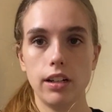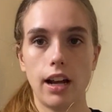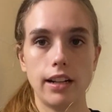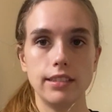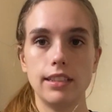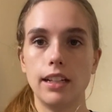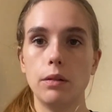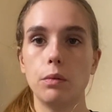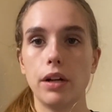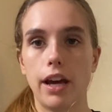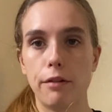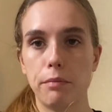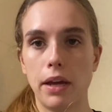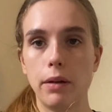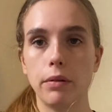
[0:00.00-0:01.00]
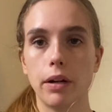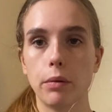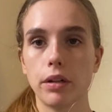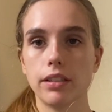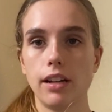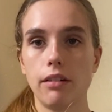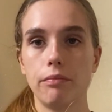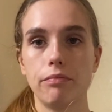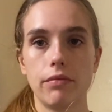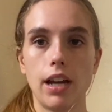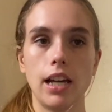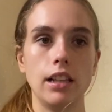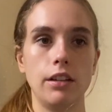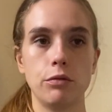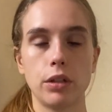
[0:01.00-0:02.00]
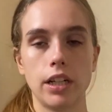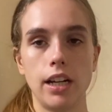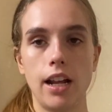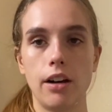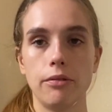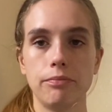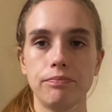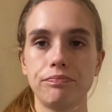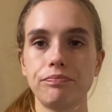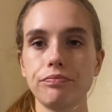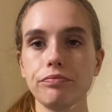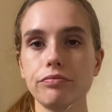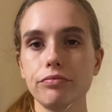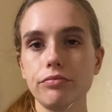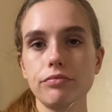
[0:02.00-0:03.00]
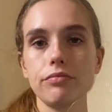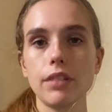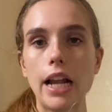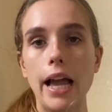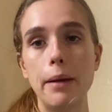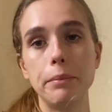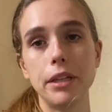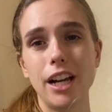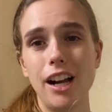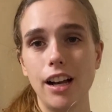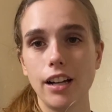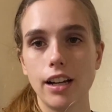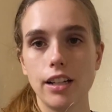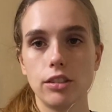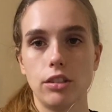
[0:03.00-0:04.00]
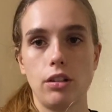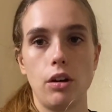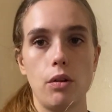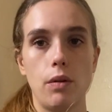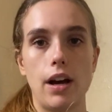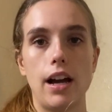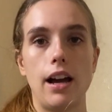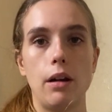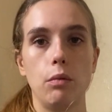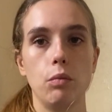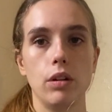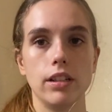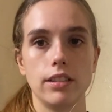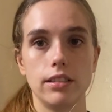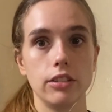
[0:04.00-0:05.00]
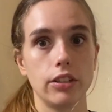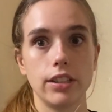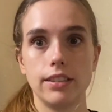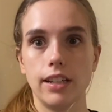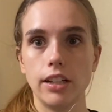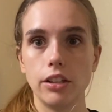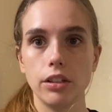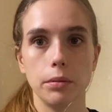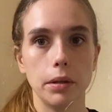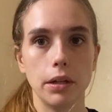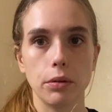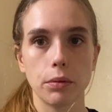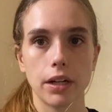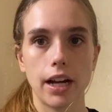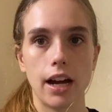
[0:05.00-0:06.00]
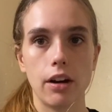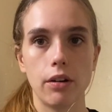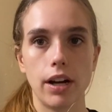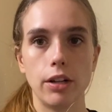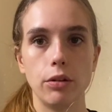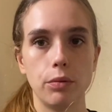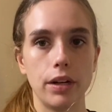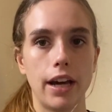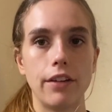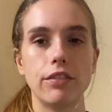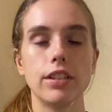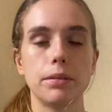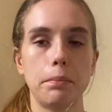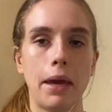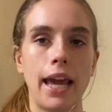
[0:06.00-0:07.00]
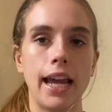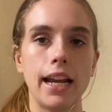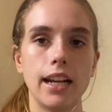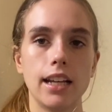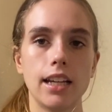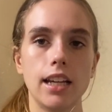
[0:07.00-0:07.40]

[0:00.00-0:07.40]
I didn't want to have pain when I worked out. I love working out. I'm young, so I want to still continue to be able to work out. I don't want to have this pain.